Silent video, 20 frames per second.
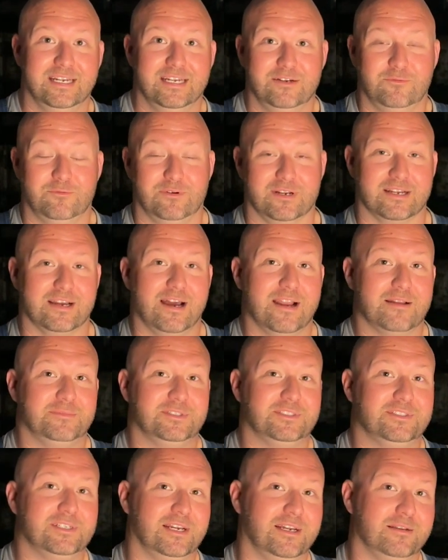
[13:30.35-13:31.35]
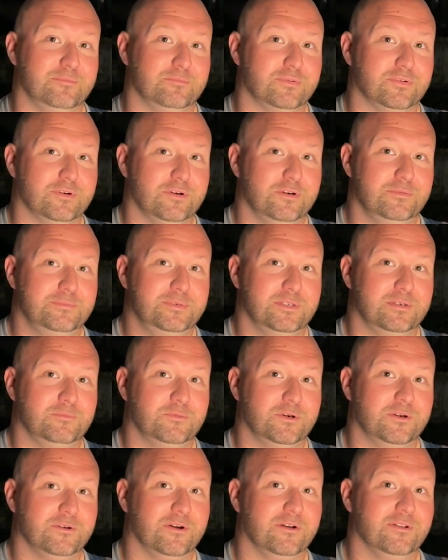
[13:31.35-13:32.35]
When I got them inside and probed them,
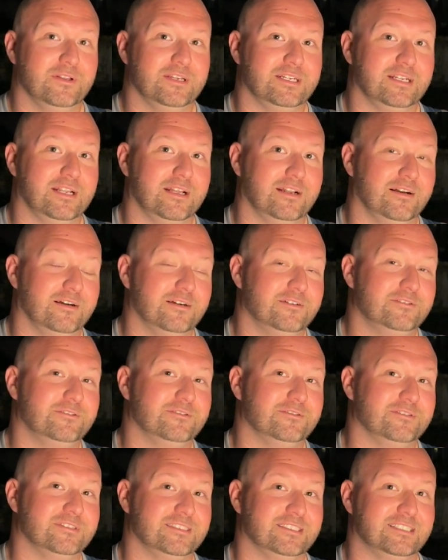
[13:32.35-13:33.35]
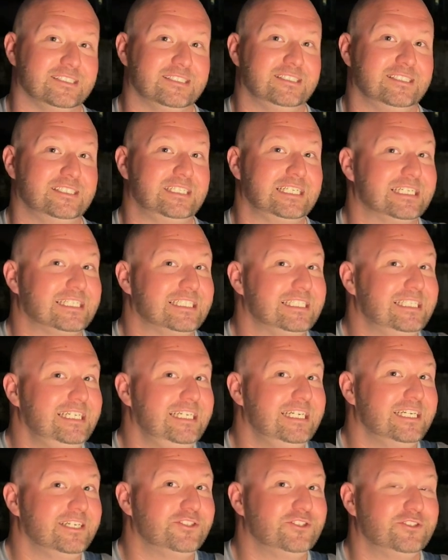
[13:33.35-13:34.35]
we were only at
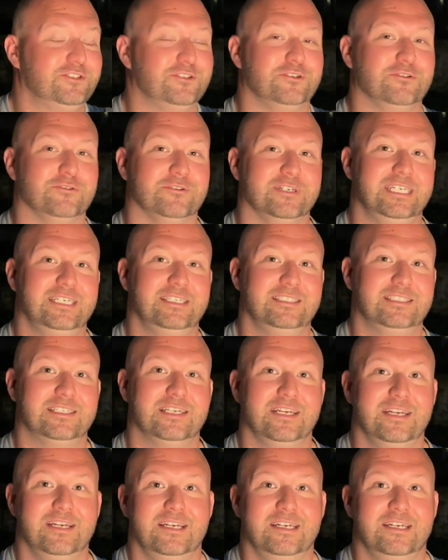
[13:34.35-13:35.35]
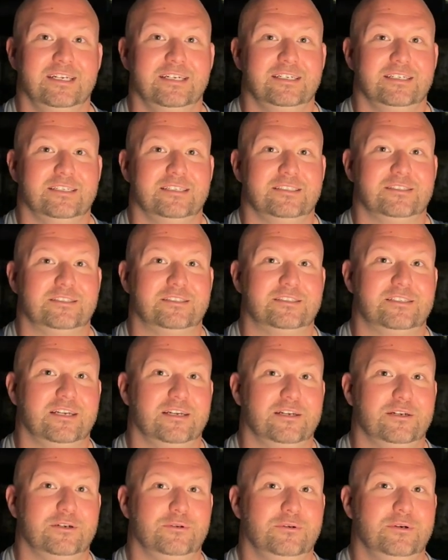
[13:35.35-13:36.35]
160-ish degrees.
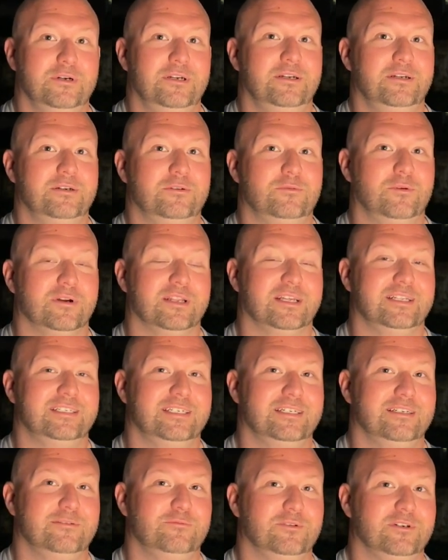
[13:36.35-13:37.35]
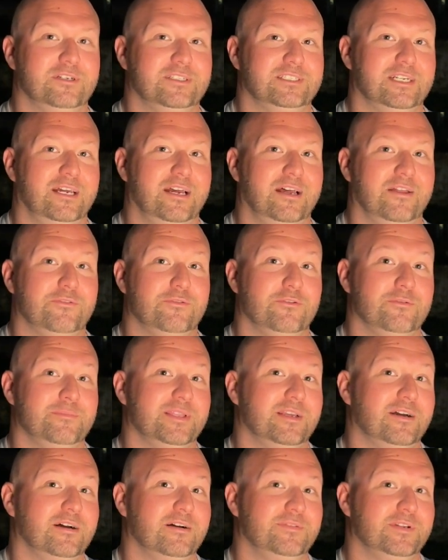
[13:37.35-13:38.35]
So what I did was I threw them in
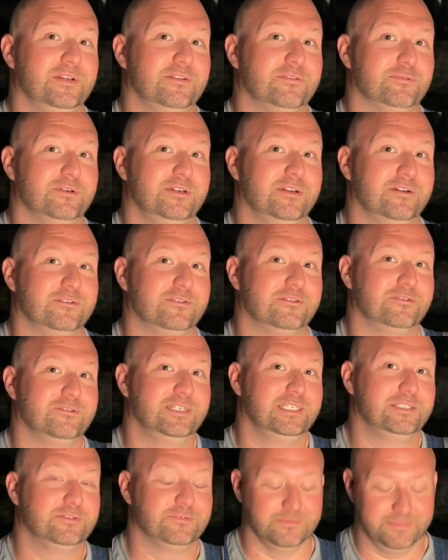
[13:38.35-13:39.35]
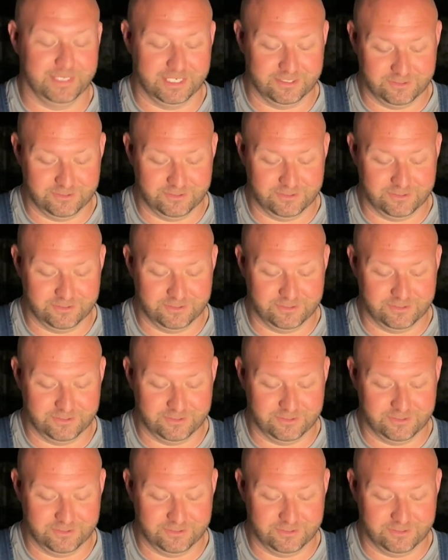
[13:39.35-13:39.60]
the oven at 300 degrees for about